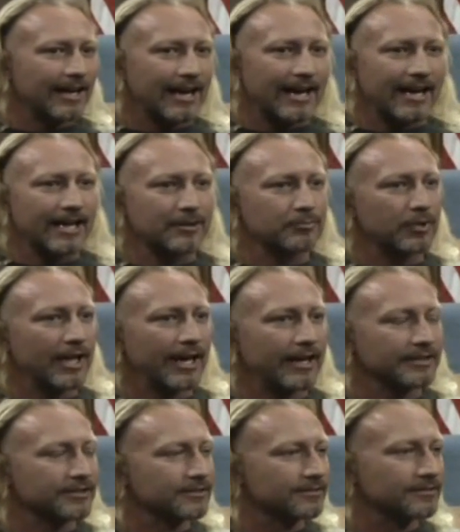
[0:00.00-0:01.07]
I had a
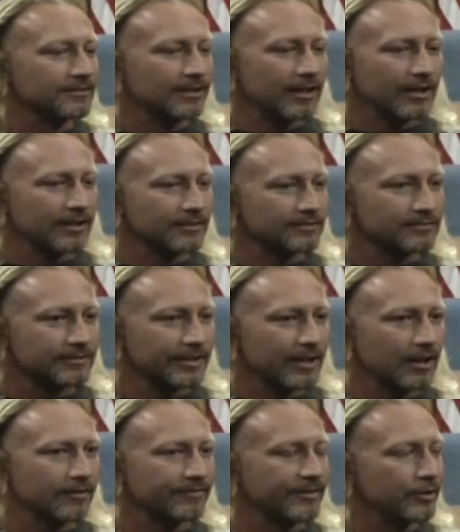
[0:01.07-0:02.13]
blast in
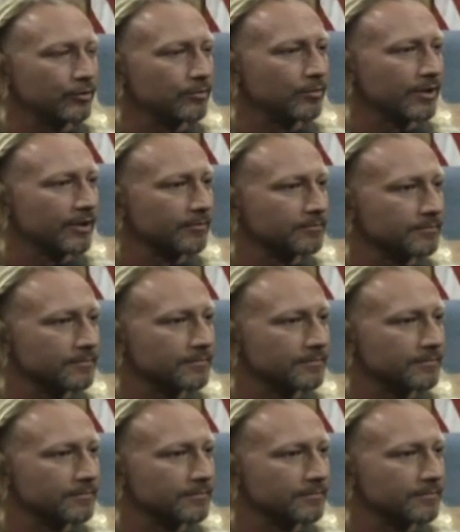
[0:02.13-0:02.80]
our feud with him.